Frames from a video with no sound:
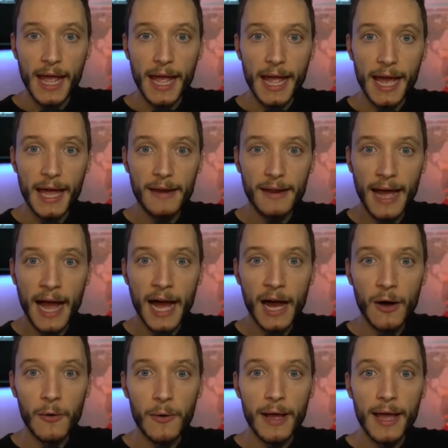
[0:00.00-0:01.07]
and
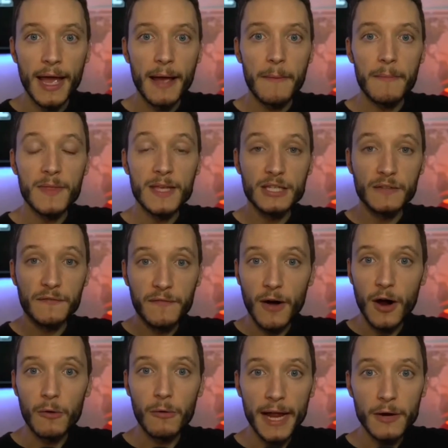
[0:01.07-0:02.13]
how these
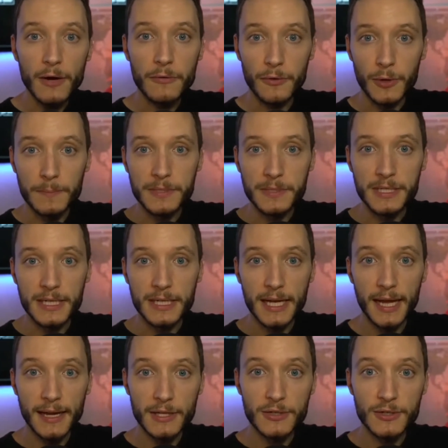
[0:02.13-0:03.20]
far-right groups
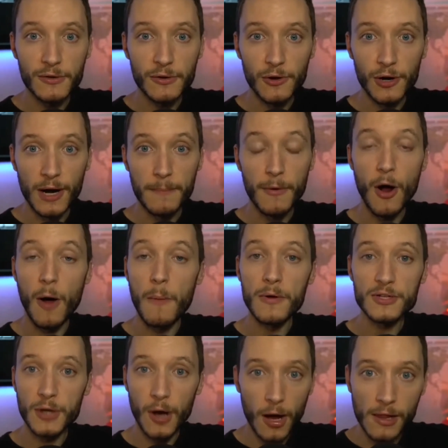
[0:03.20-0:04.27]
in Eastern Europe,
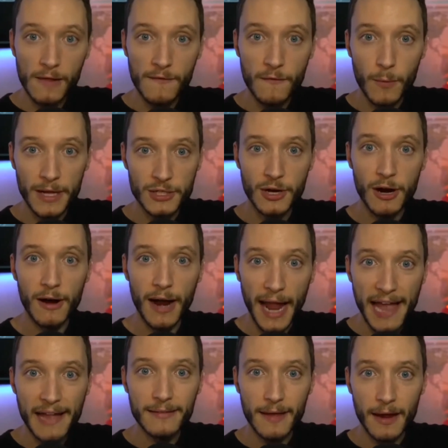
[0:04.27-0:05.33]
almost all of which are
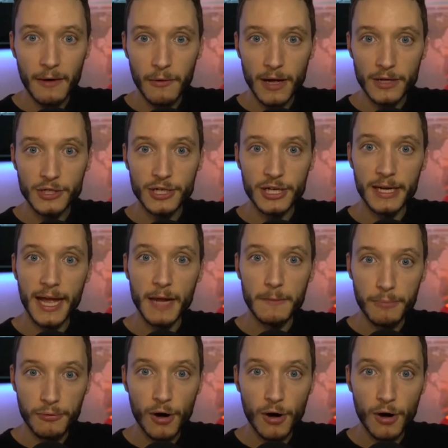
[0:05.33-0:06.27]
anti-Russian and